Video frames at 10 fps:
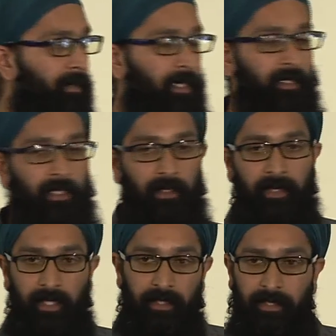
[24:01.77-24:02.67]
and
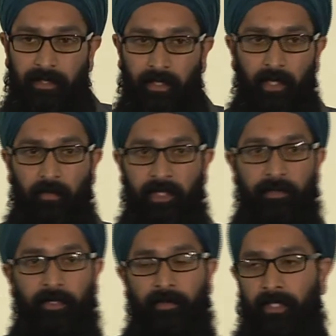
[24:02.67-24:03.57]
and indeed the code was
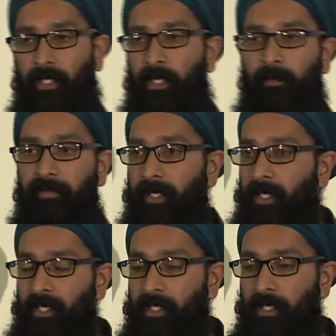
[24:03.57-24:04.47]
put up on GitHub, but
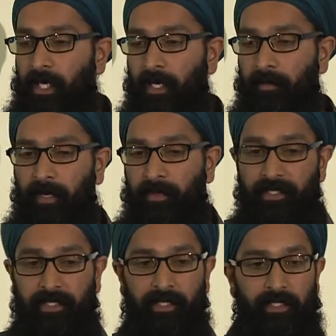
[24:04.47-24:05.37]
other
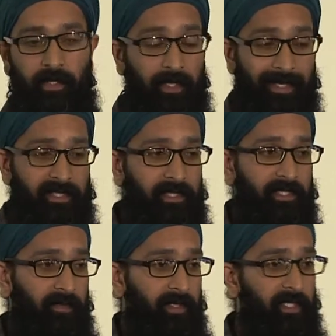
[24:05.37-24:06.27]
cities, a lot of
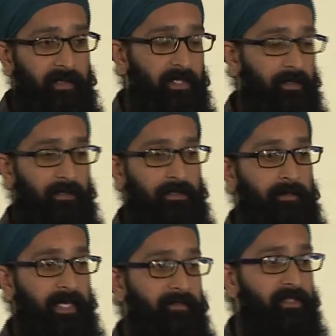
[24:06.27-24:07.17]
cities that we deal with don't
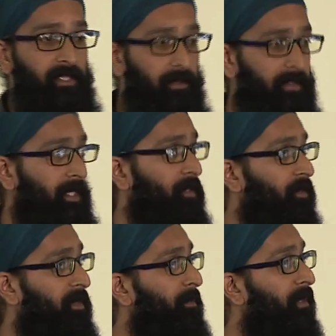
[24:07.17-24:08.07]
simply have zero
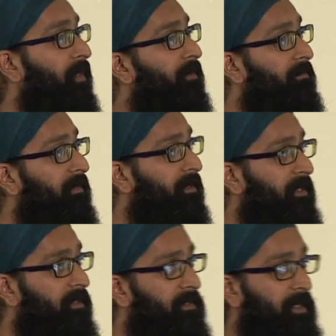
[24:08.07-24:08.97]
technical people.
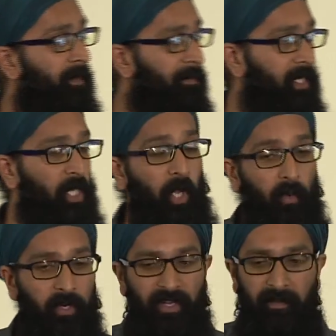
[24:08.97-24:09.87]
Like there might be no
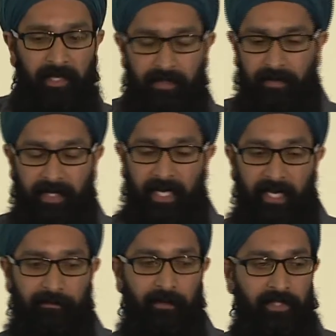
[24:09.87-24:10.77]
one, or there might just be a
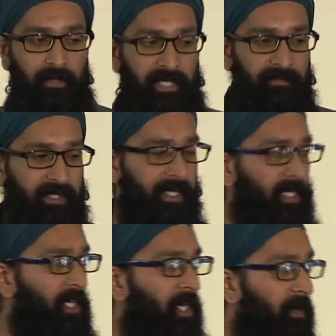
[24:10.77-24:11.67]
handful. So even
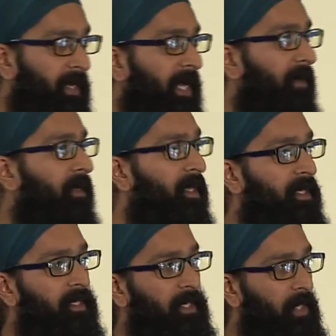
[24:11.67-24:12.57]
taking code out,
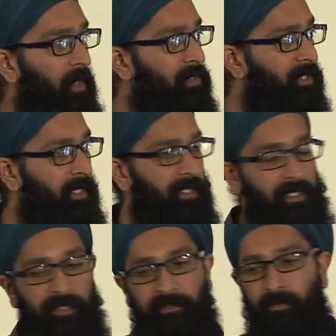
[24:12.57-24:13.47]
hosting it,
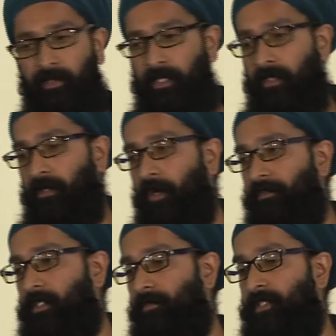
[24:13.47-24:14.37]
stuff that we
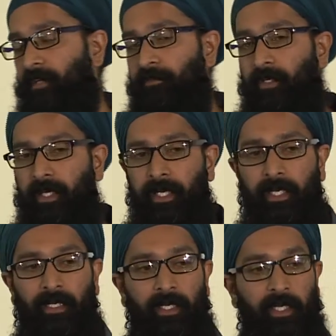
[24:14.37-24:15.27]
oftentimes take for
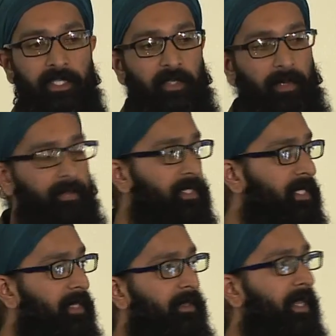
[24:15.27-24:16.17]
granted. So we put
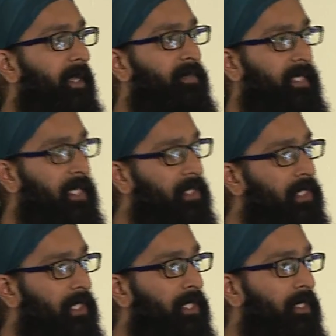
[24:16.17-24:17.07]
together that
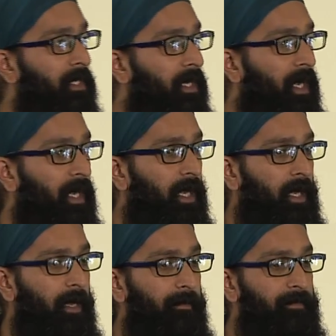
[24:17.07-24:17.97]
application,
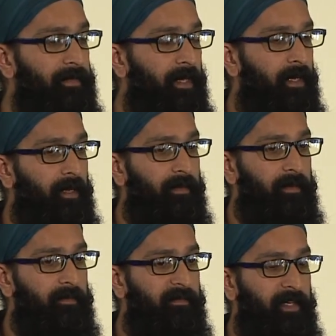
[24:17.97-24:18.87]

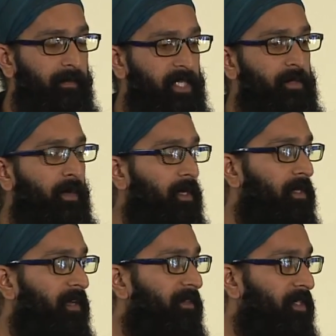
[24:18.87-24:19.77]
very much
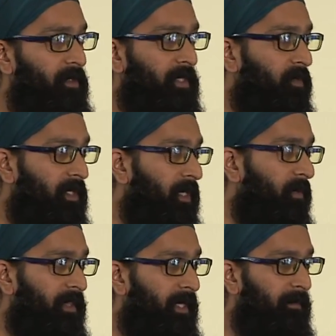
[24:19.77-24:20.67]
modeled after New York, working
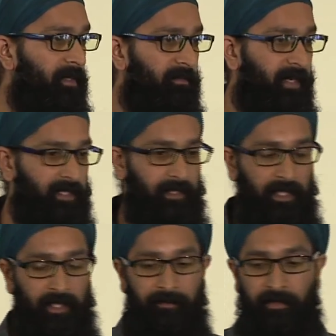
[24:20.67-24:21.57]
with them. In fact,
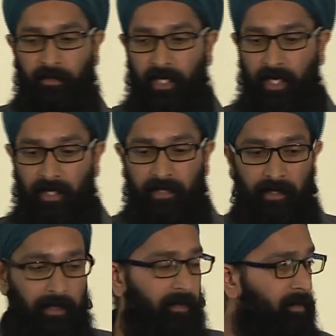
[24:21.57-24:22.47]
we hired
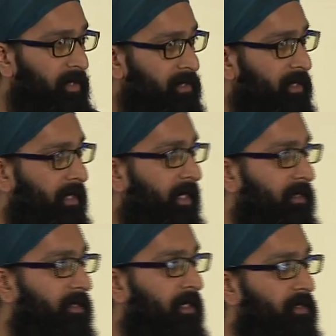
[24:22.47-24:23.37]
the person
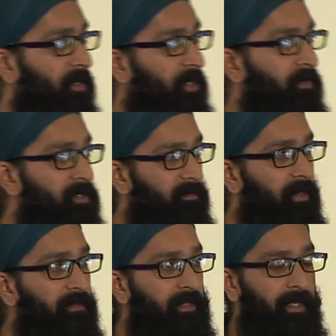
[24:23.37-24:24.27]
at New York who was
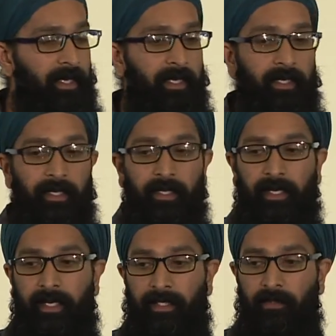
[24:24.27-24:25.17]
involved in that
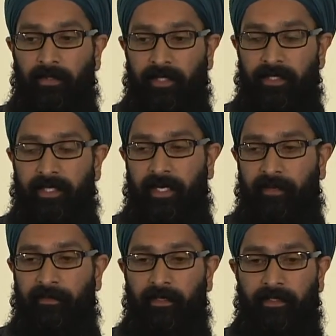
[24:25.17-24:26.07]
and who leads that
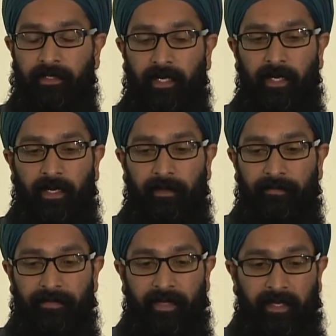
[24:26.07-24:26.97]
effort.
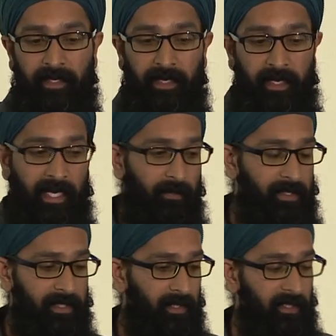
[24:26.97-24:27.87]
And now we
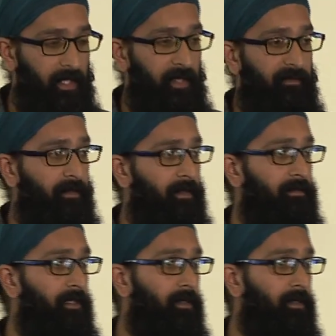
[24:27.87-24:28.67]
sell it, for